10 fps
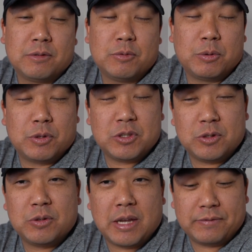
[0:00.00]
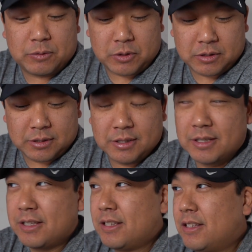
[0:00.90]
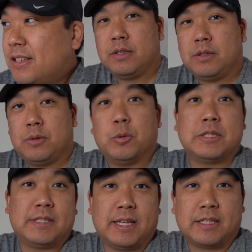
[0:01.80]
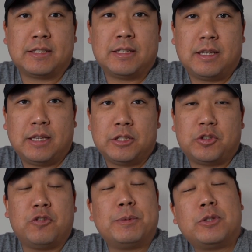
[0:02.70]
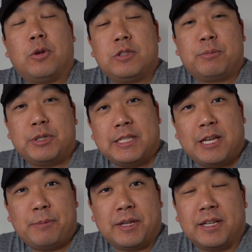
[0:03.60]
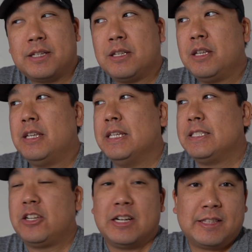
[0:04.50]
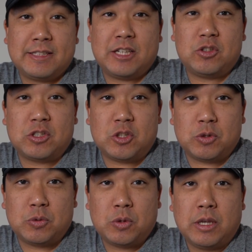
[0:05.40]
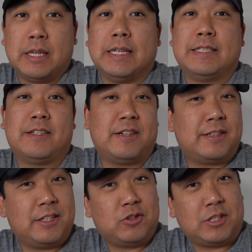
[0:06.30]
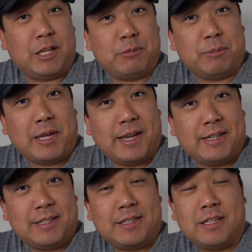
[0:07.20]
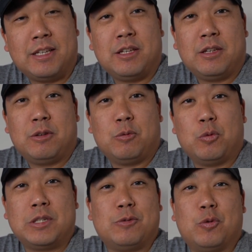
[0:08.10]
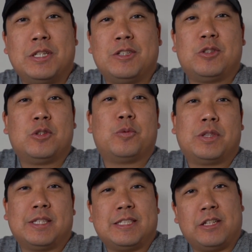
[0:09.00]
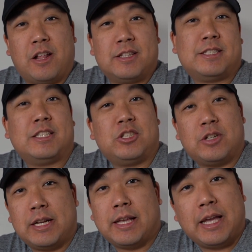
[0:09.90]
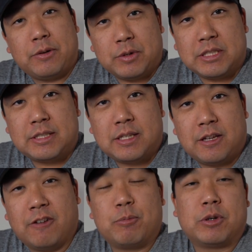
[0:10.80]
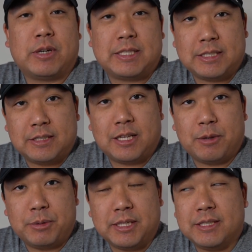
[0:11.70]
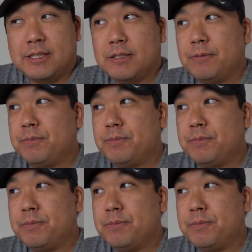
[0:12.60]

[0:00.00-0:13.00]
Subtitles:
what you do afterwards. What's next? So you've been told you're pre-diabetic. Is there anything that you should do? Is there anything you should keep in mind? What do you do with this knowledge that you're at a high risk of progressing to diabetes?